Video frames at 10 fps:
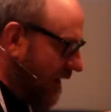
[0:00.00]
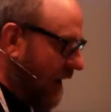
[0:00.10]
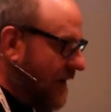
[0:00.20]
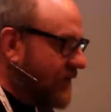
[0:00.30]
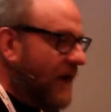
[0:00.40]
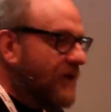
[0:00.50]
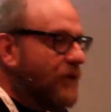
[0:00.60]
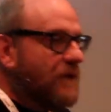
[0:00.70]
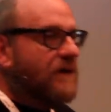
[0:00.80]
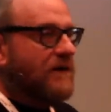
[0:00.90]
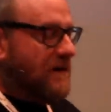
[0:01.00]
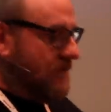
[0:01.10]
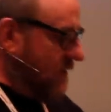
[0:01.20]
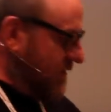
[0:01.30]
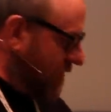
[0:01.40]
uh, therefore giving you
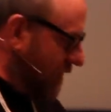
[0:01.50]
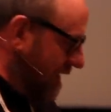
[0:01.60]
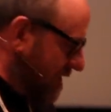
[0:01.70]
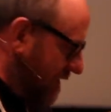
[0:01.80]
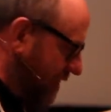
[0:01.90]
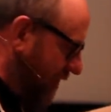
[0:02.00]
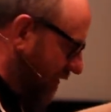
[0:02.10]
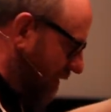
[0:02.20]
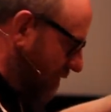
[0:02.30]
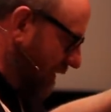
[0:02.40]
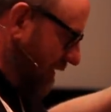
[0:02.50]
much greater control.